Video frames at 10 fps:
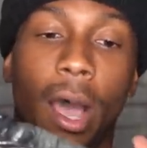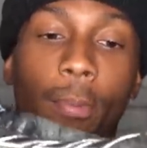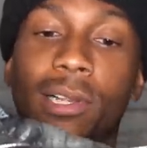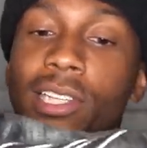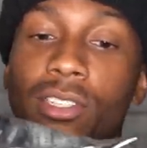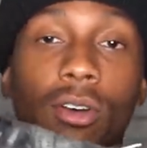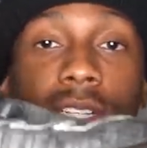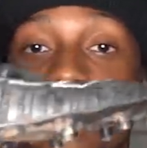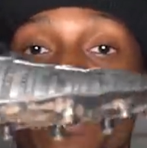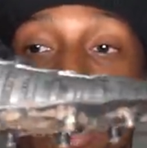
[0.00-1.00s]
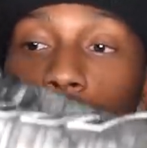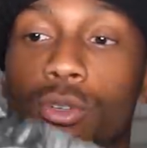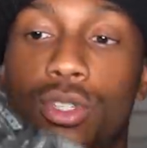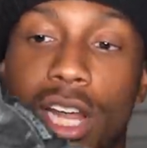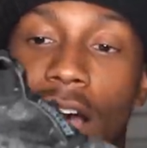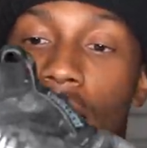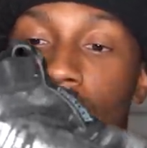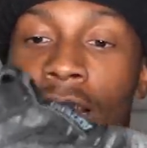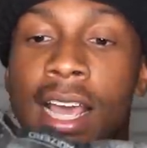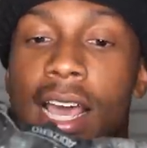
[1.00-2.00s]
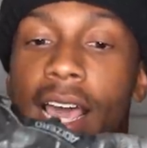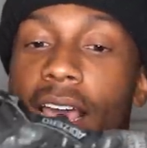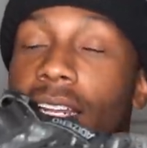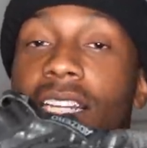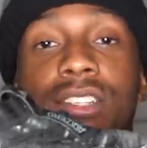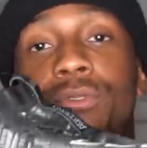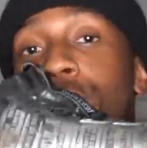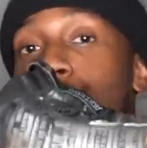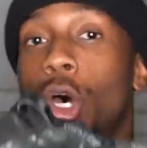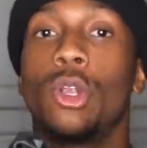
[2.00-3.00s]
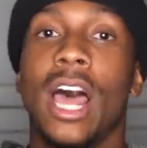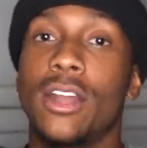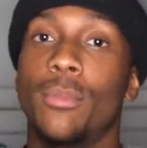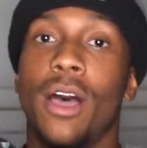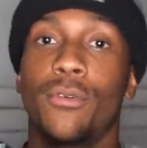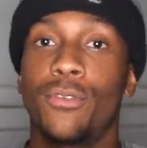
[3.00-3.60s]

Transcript: I put these on. This is my true size and these feel so light on my